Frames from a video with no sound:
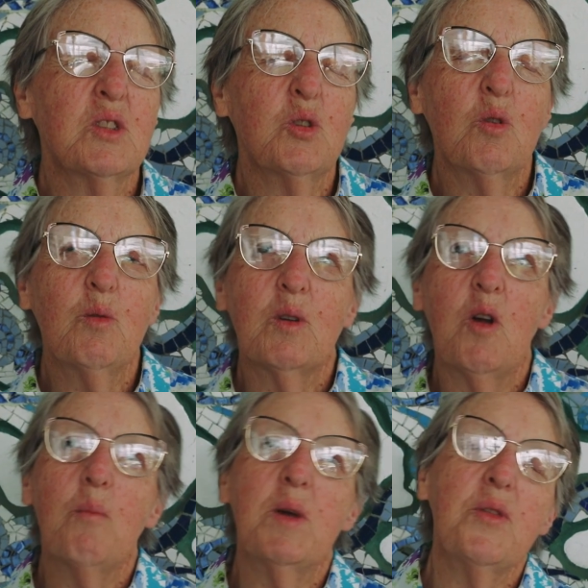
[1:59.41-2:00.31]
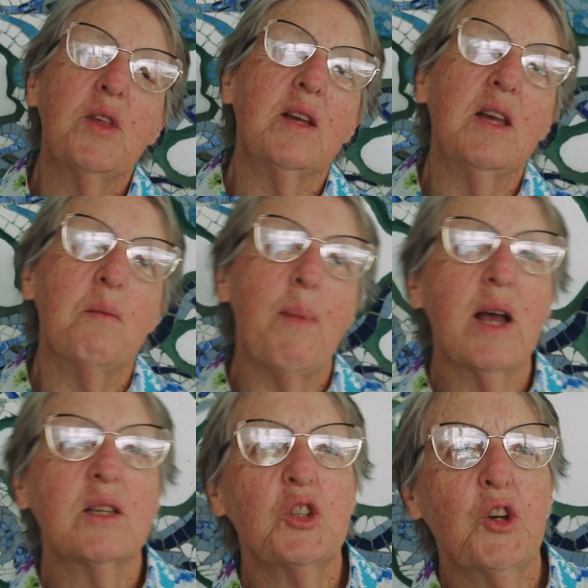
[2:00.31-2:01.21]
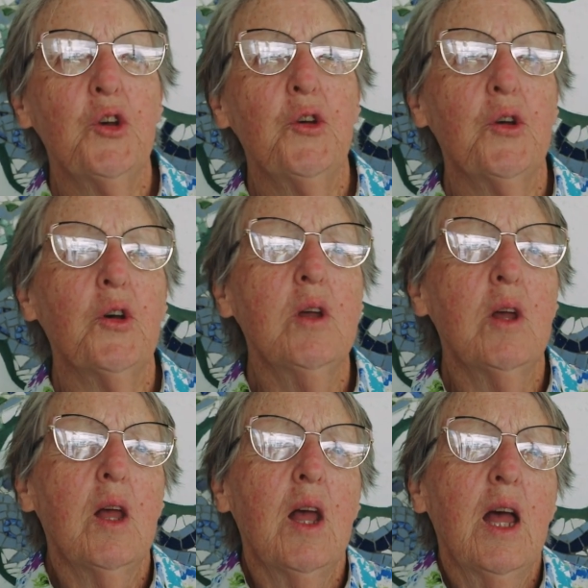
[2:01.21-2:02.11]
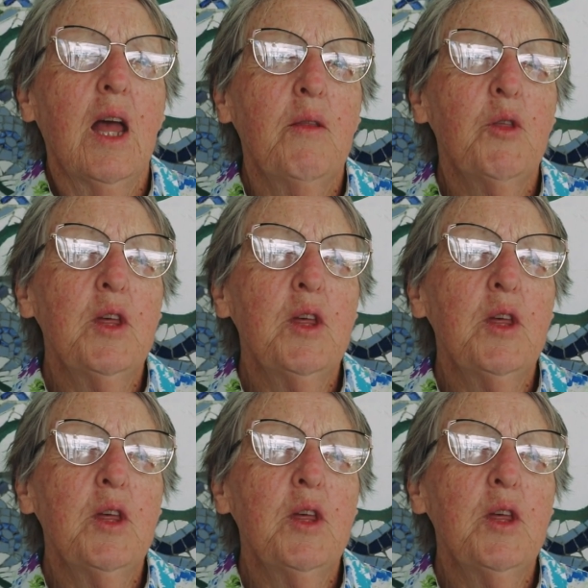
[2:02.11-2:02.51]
sort of got me thinking back to her and